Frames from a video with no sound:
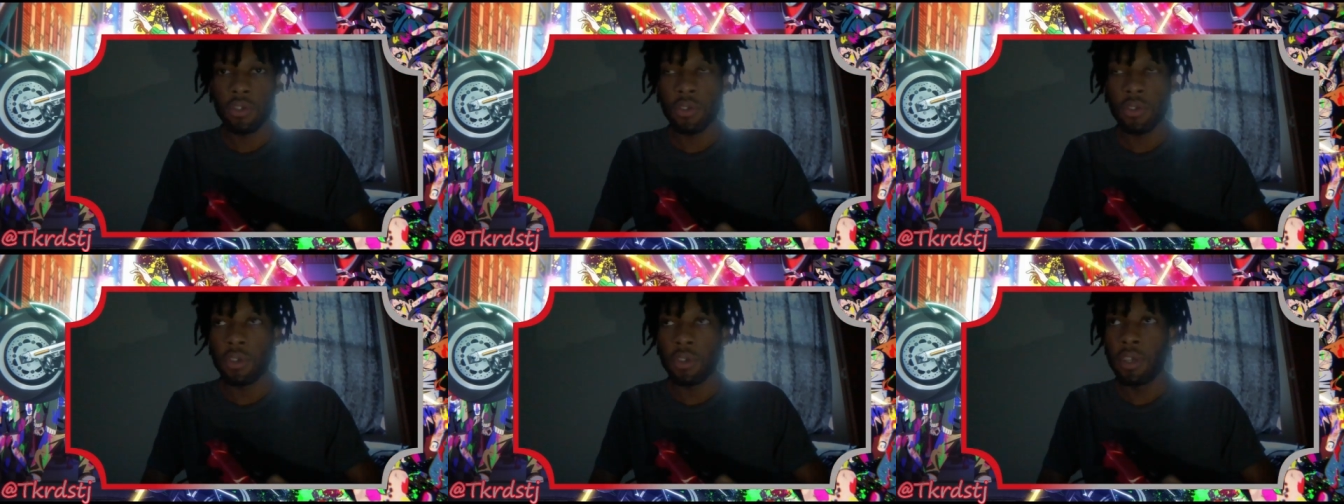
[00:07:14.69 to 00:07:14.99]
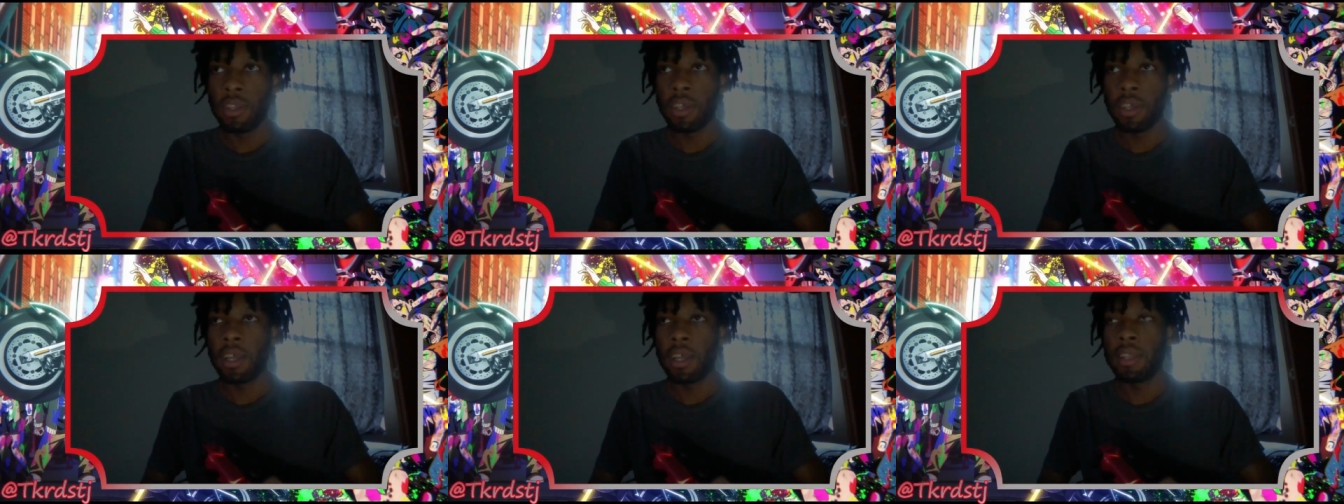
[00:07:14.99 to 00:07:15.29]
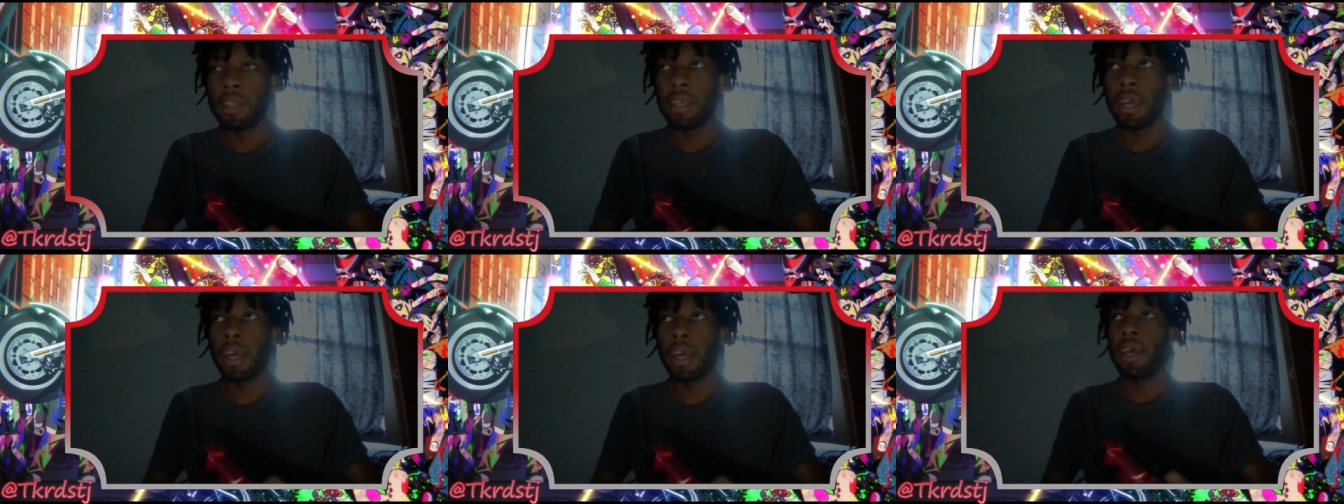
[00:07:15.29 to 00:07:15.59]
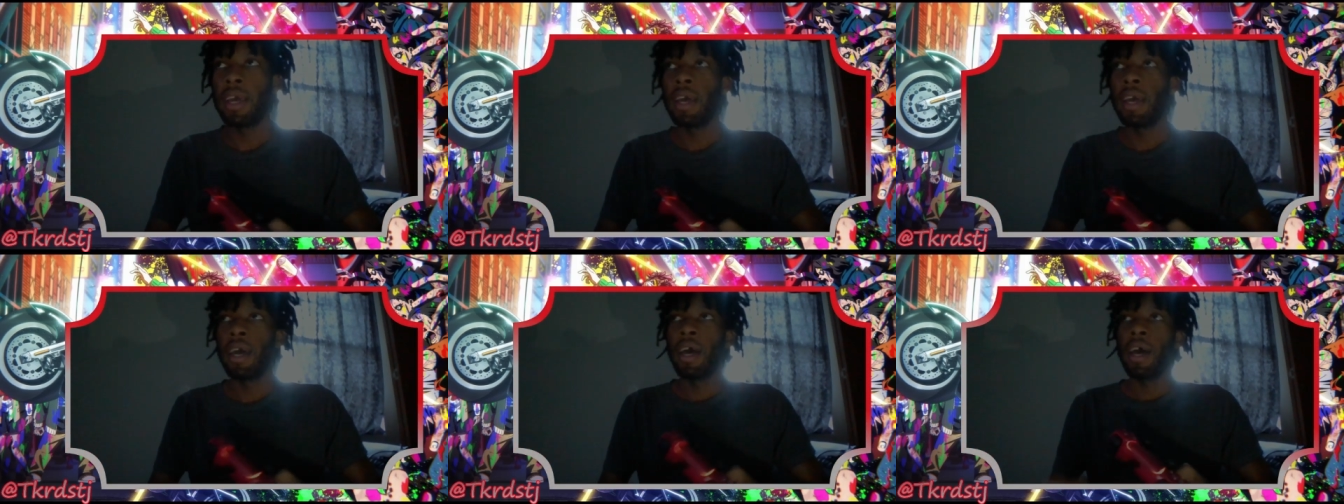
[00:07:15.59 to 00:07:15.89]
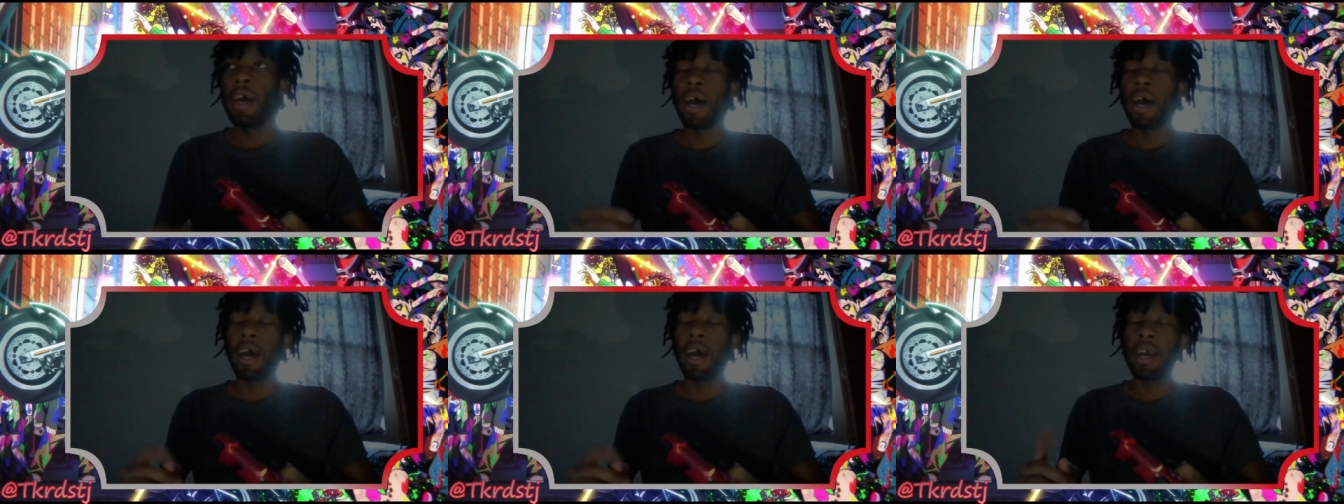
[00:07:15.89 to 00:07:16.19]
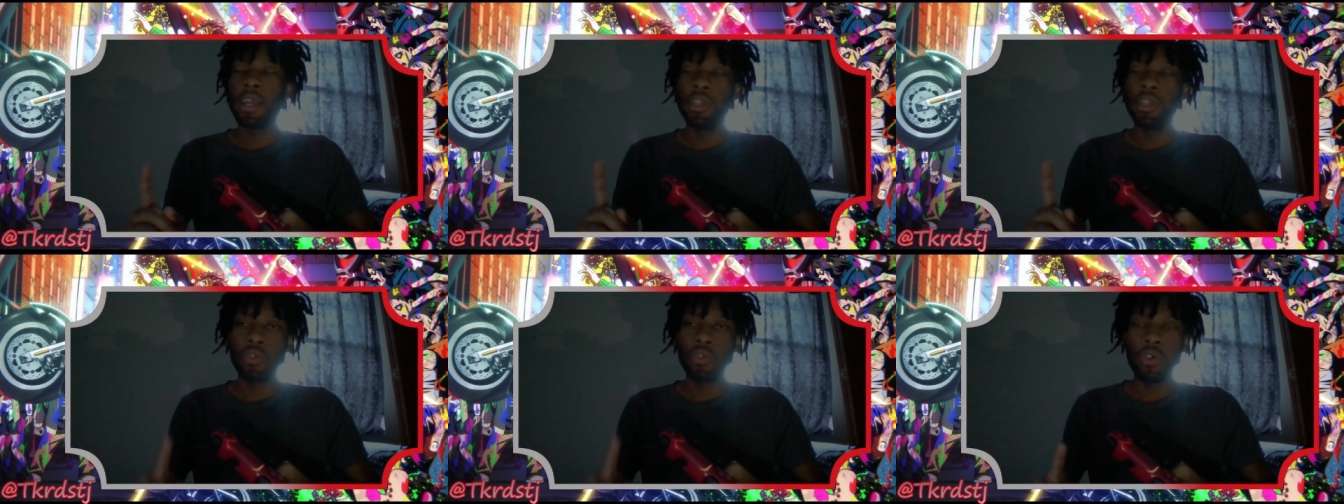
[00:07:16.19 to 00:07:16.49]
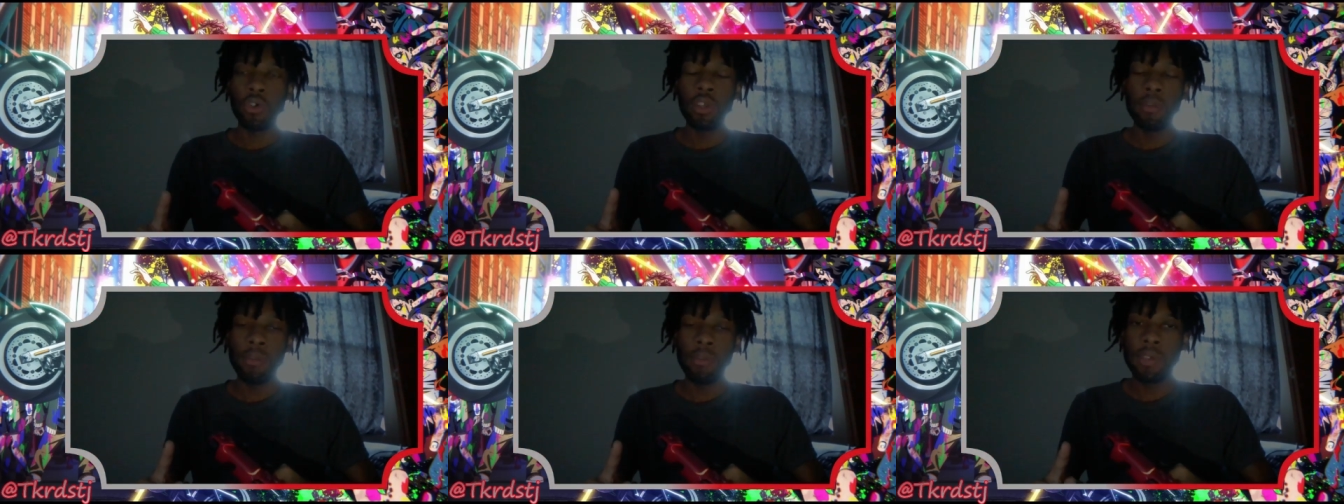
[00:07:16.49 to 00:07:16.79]
or anything like that. I
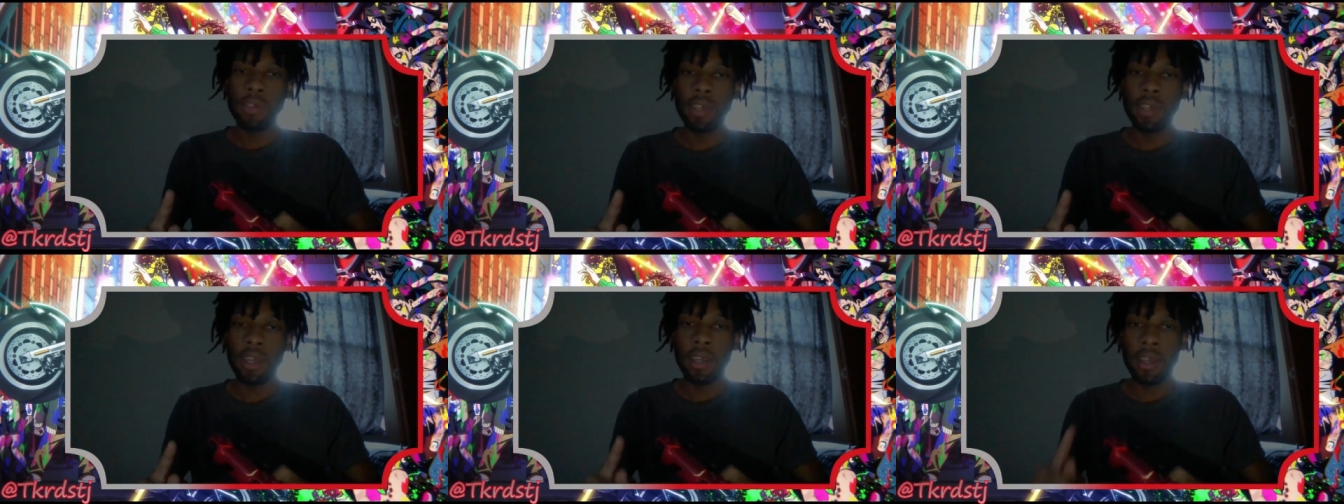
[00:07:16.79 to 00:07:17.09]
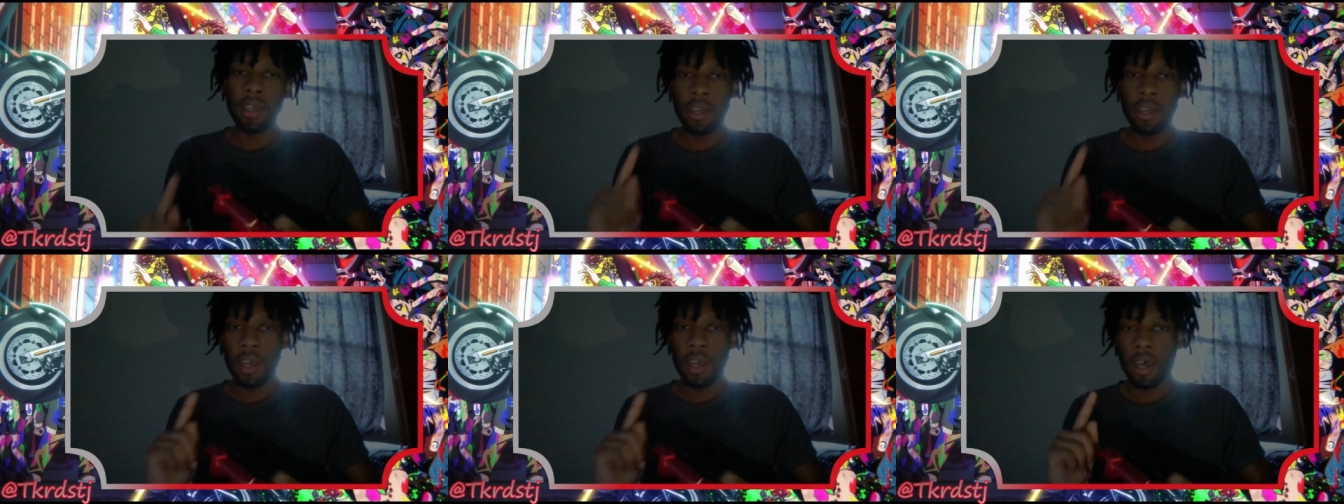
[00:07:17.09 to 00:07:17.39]
enjoy the music.